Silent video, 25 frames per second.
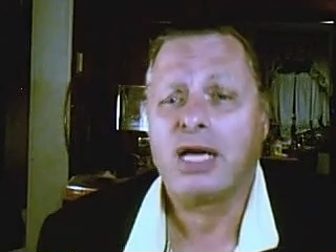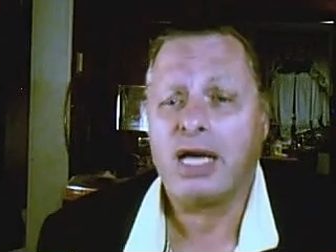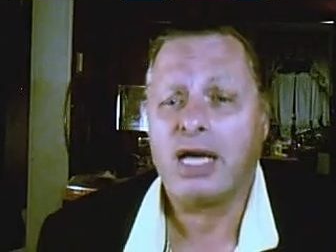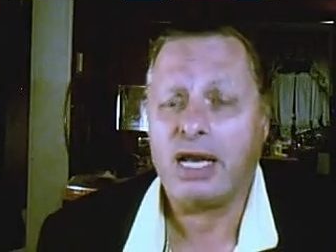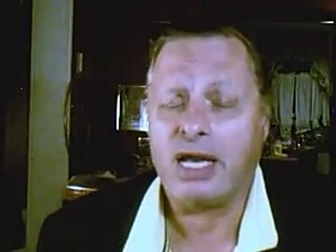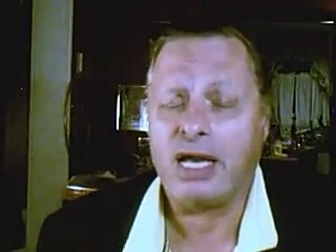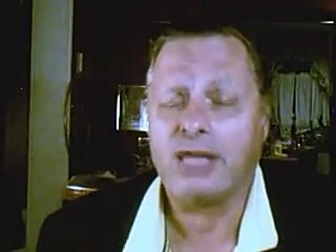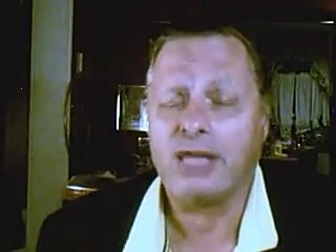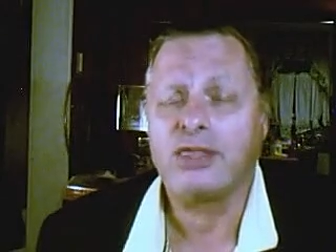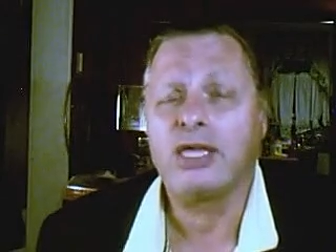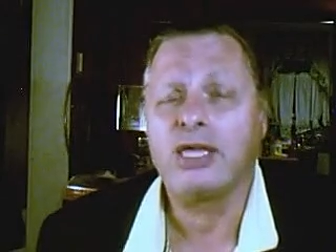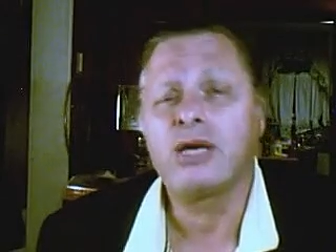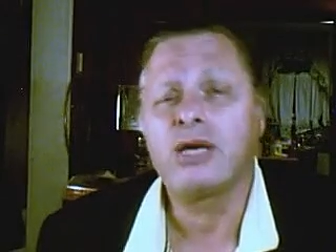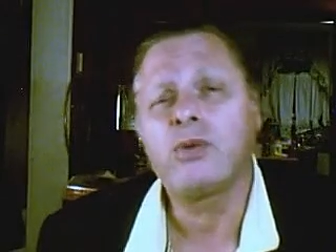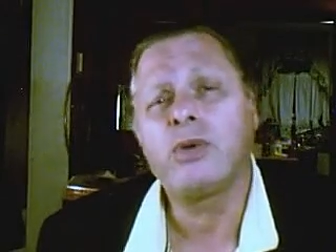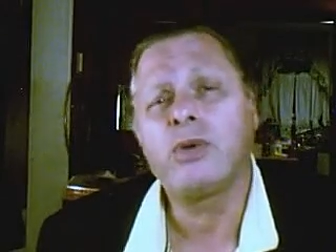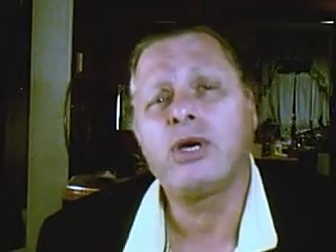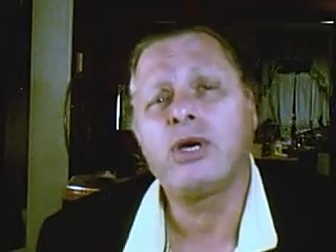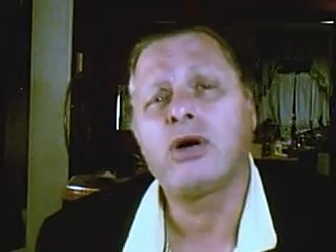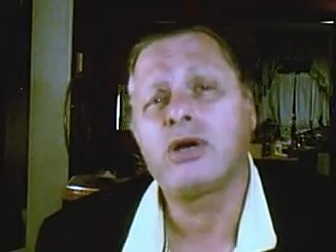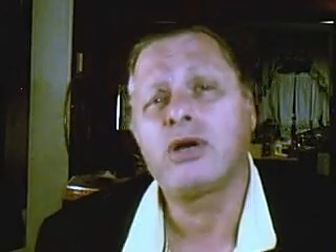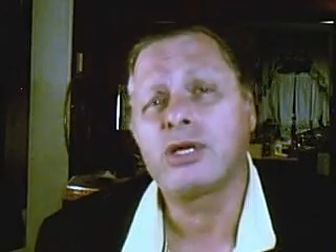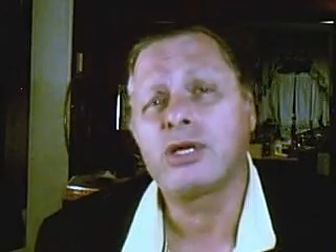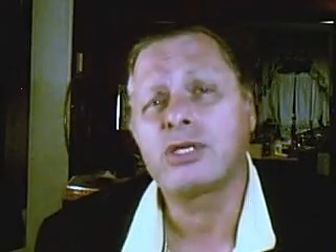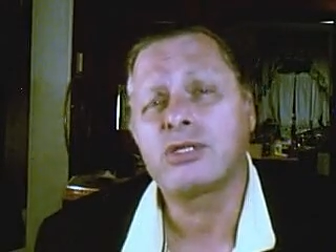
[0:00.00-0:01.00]
and I think
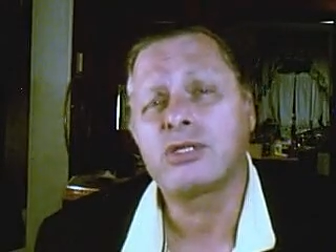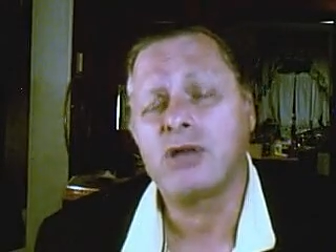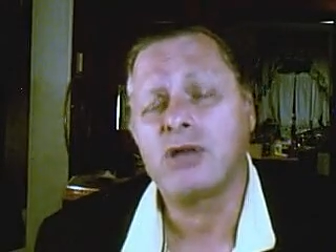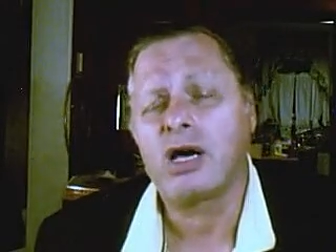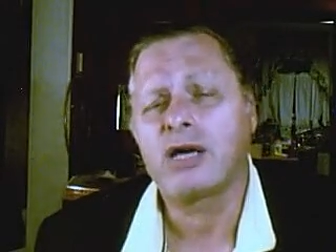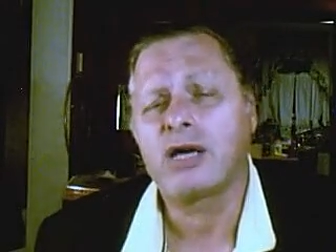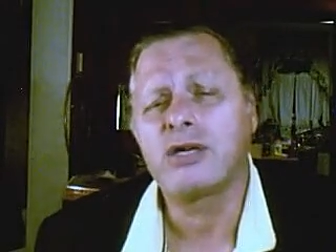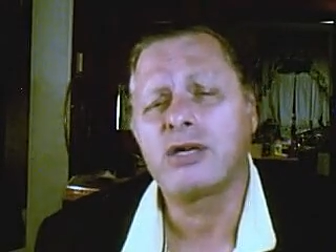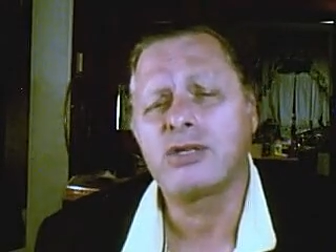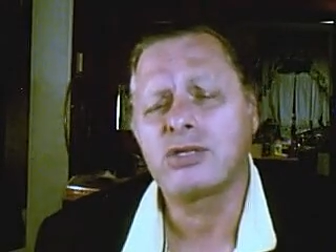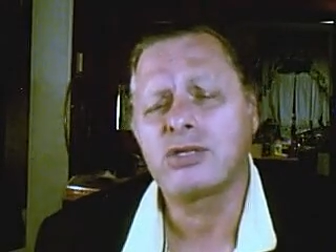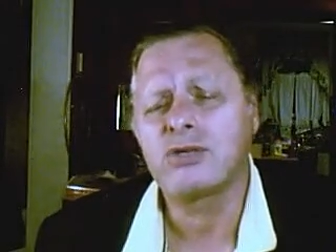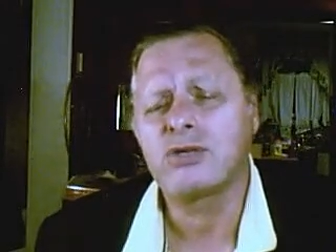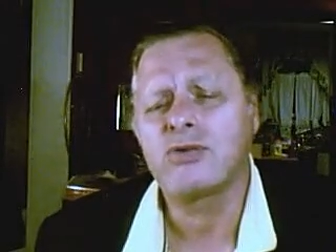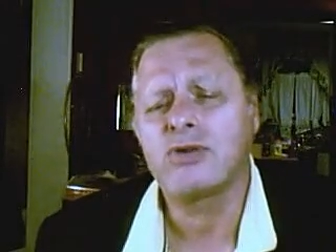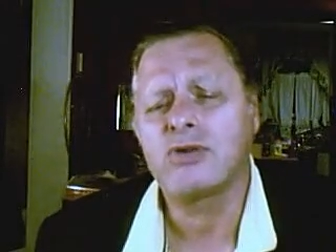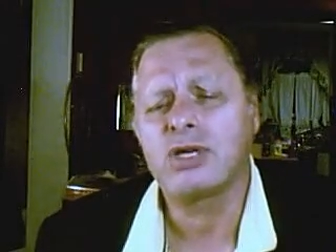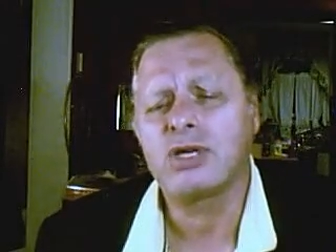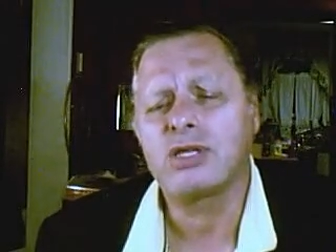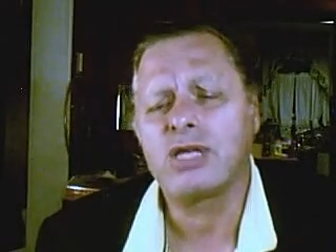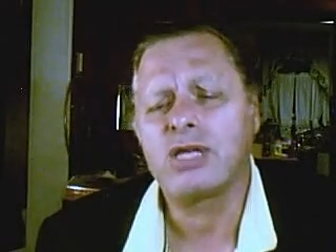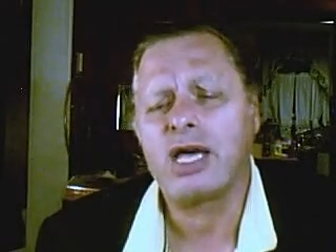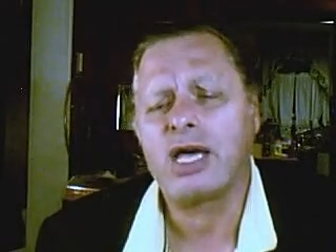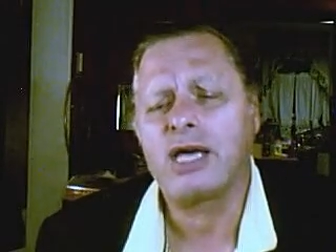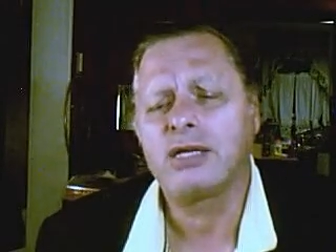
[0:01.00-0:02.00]
we ought to start
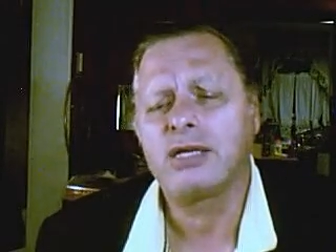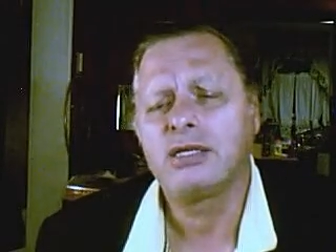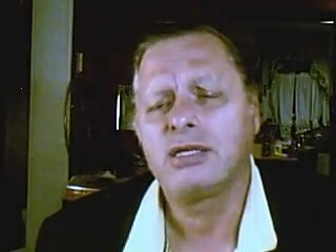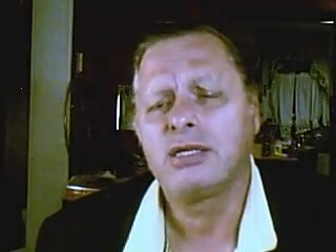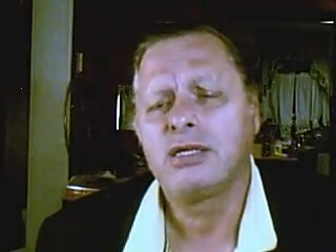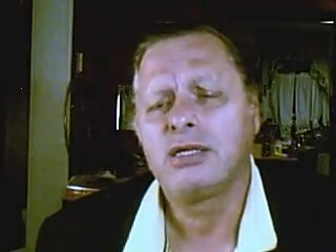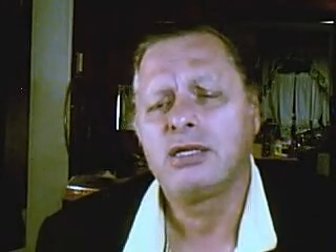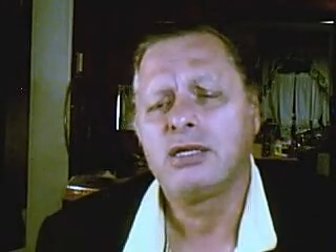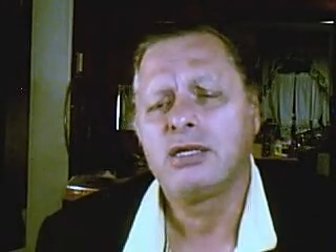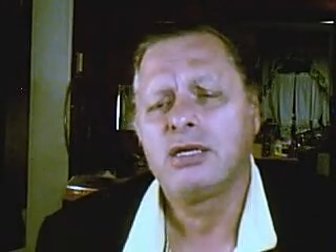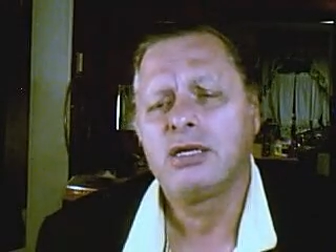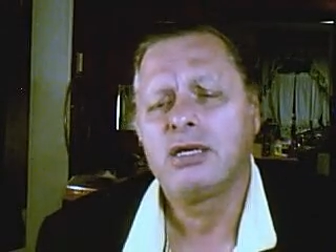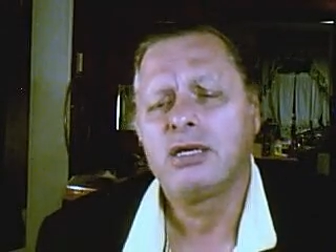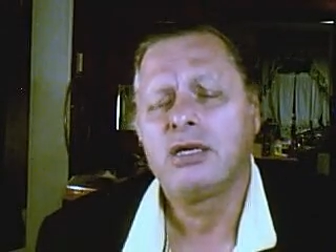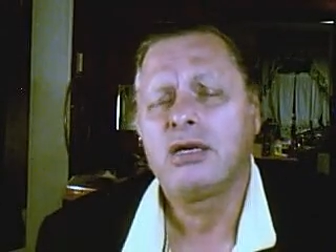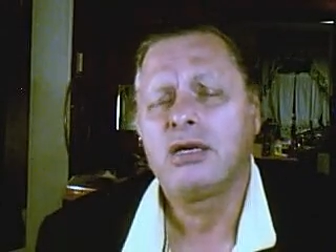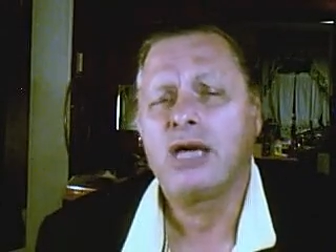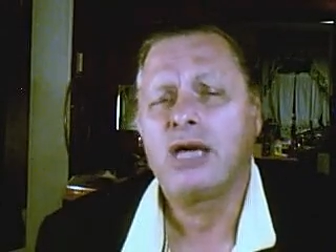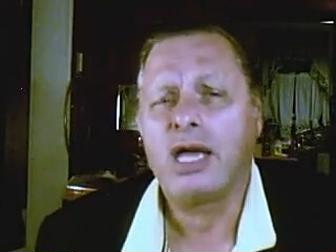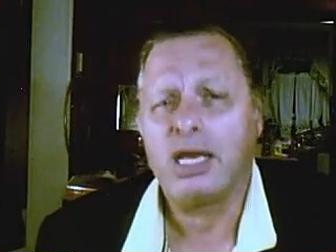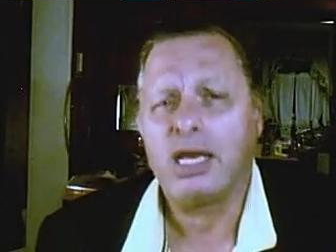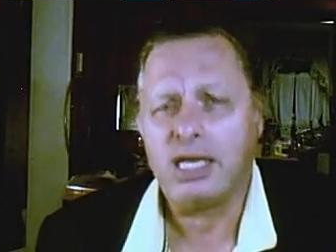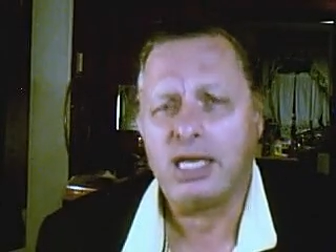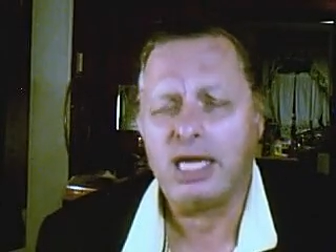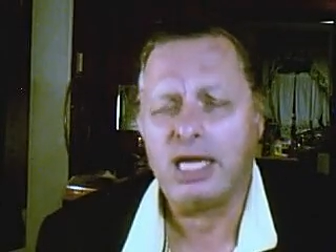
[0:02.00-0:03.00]
considering
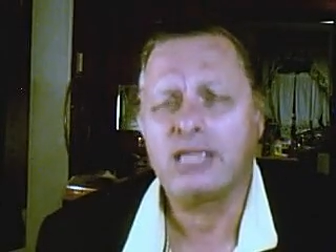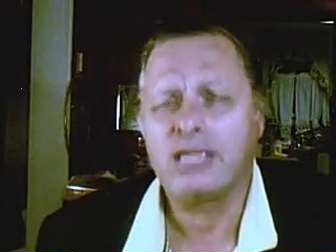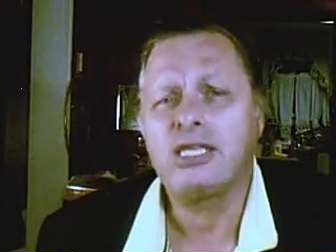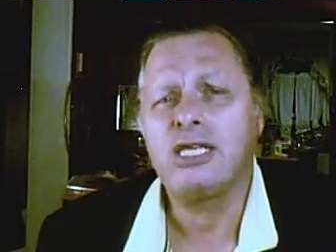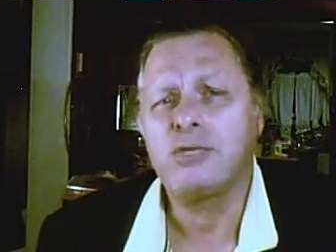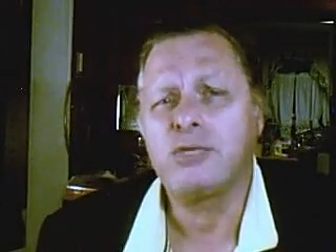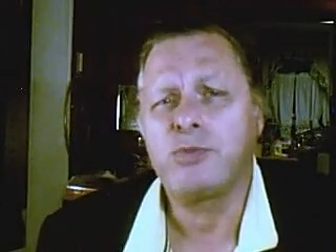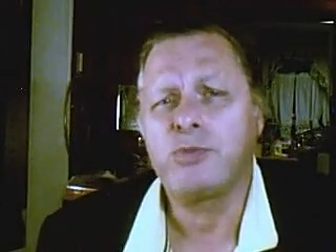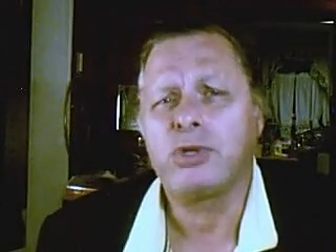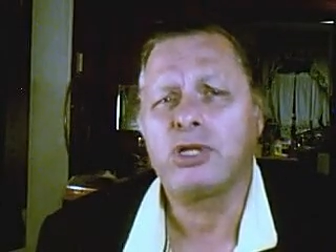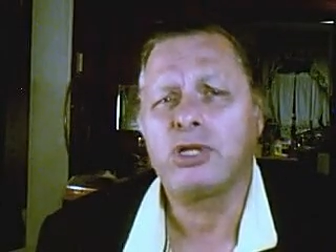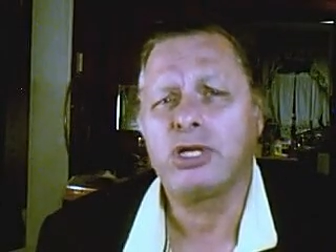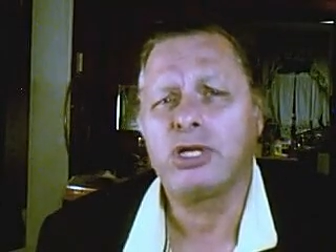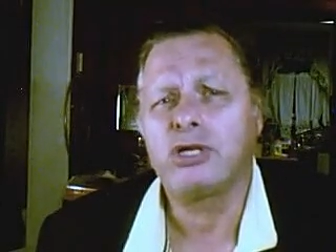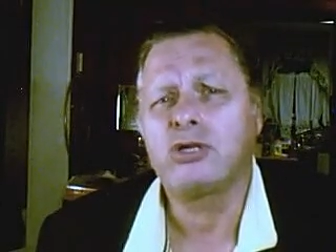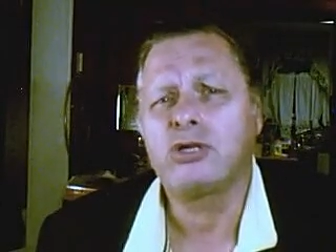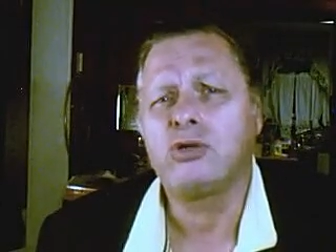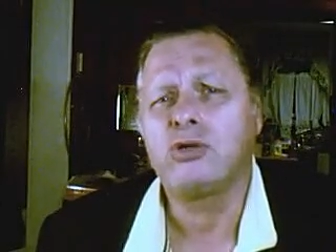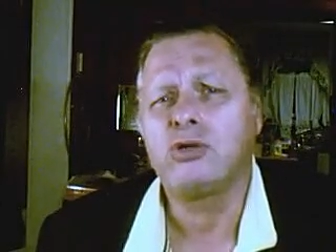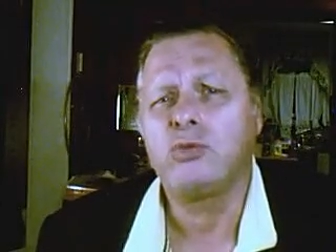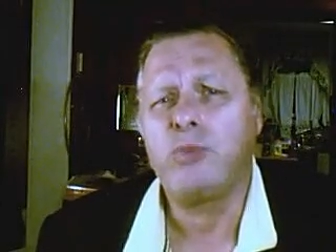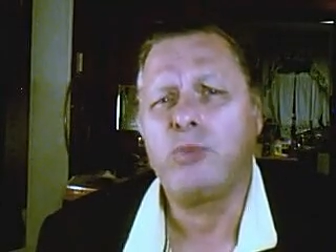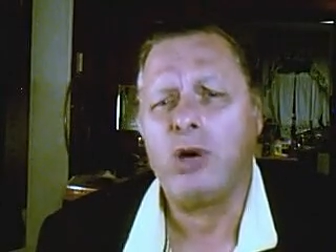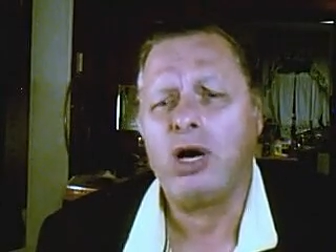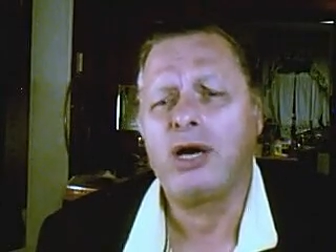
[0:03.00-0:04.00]
that and get these
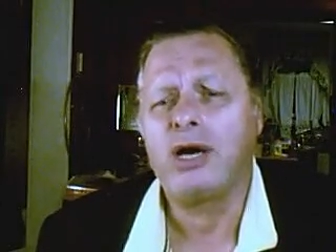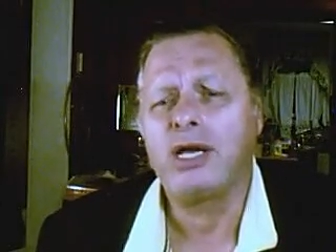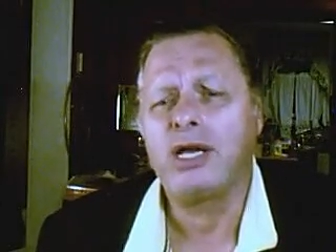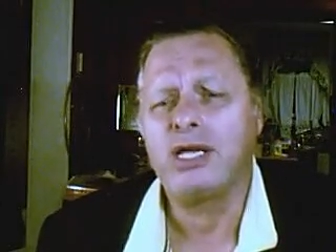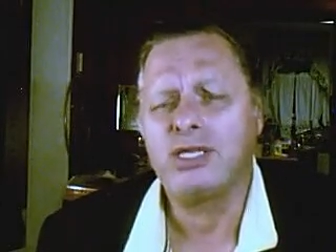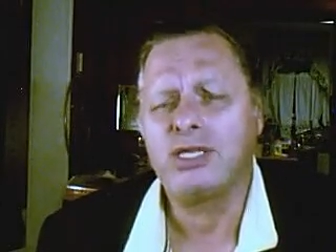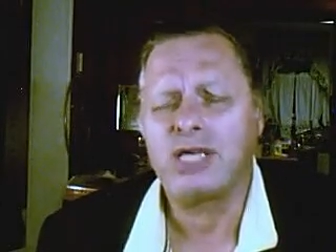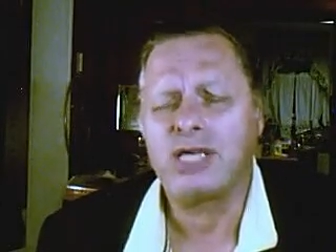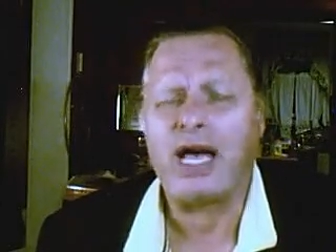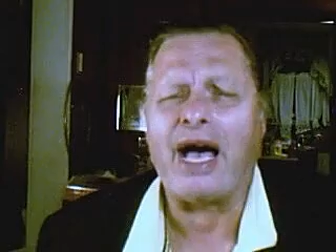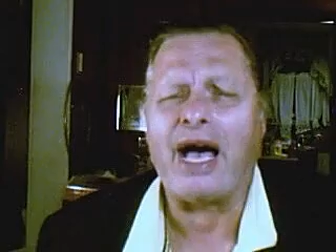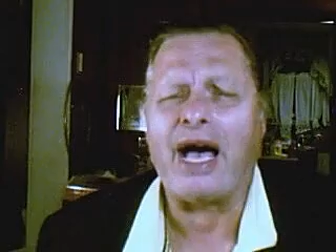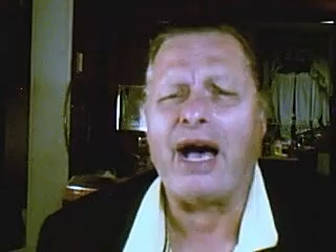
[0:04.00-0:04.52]
political parties